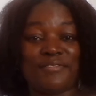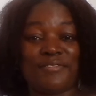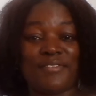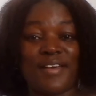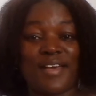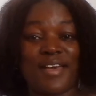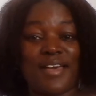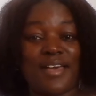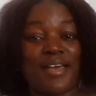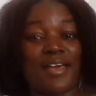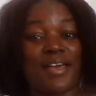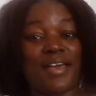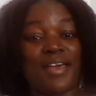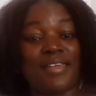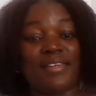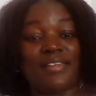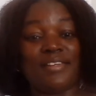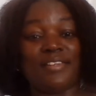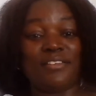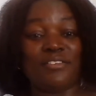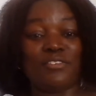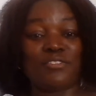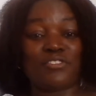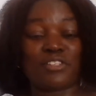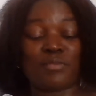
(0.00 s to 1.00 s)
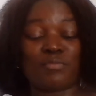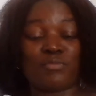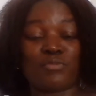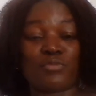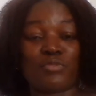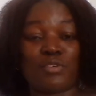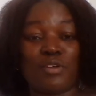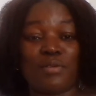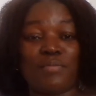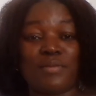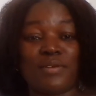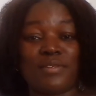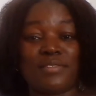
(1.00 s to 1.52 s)
hiding your
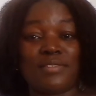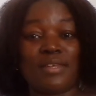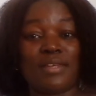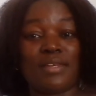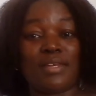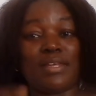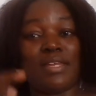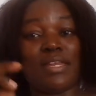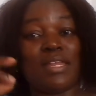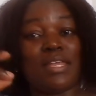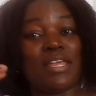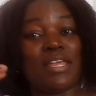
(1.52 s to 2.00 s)
subscribers and